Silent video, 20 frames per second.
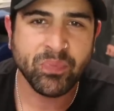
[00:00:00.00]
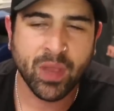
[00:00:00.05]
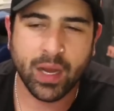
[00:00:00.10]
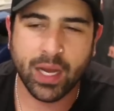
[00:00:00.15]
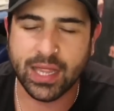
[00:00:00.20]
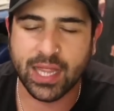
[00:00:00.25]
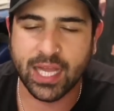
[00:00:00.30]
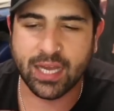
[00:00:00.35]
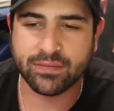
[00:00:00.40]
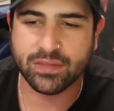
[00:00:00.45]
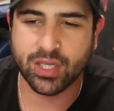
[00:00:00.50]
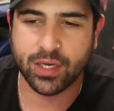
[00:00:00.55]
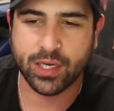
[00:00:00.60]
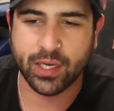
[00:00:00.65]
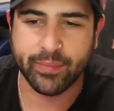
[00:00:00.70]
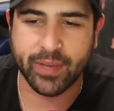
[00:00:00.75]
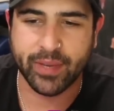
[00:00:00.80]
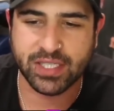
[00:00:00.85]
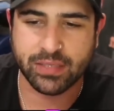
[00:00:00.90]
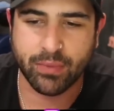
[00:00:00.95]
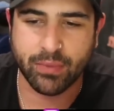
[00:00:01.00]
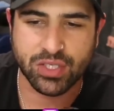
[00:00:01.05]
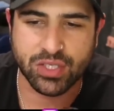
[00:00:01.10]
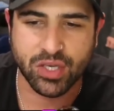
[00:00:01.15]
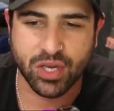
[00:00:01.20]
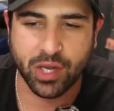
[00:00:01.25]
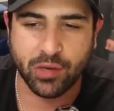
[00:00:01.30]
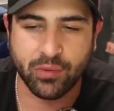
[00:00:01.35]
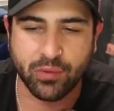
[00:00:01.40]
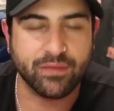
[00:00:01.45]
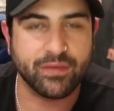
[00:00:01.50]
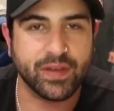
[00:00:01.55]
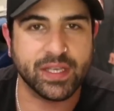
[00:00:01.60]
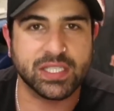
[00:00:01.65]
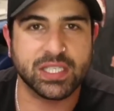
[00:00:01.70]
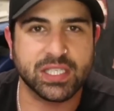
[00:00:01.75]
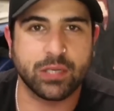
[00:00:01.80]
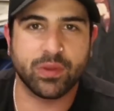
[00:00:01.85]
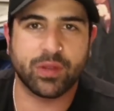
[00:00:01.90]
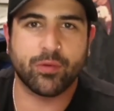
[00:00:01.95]
I love documenting my journey with
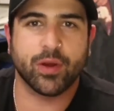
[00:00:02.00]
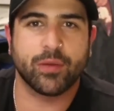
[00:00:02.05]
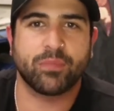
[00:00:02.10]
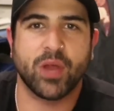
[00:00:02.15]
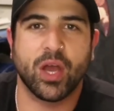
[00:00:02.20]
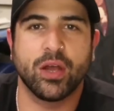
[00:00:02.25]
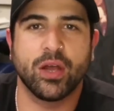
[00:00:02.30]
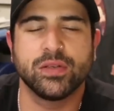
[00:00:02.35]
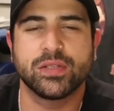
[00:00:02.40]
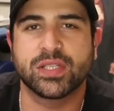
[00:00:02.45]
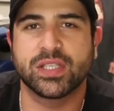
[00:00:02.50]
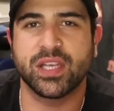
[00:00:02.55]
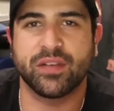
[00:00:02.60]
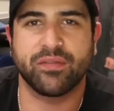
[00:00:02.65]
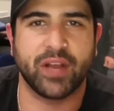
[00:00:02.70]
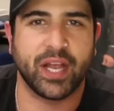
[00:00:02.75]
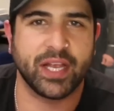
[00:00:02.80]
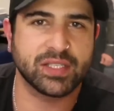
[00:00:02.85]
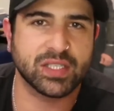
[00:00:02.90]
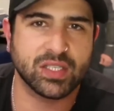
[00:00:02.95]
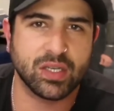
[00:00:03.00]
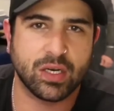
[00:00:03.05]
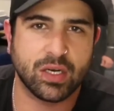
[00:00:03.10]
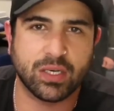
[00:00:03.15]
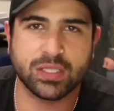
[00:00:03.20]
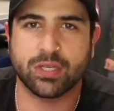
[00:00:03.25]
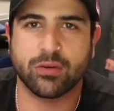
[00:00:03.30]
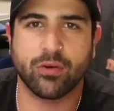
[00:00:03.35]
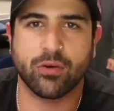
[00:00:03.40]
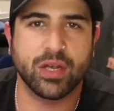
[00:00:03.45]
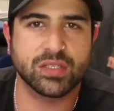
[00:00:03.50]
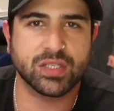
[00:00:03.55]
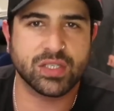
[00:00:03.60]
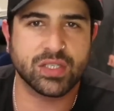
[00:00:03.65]
investing with cryptos, dividend stocks, growth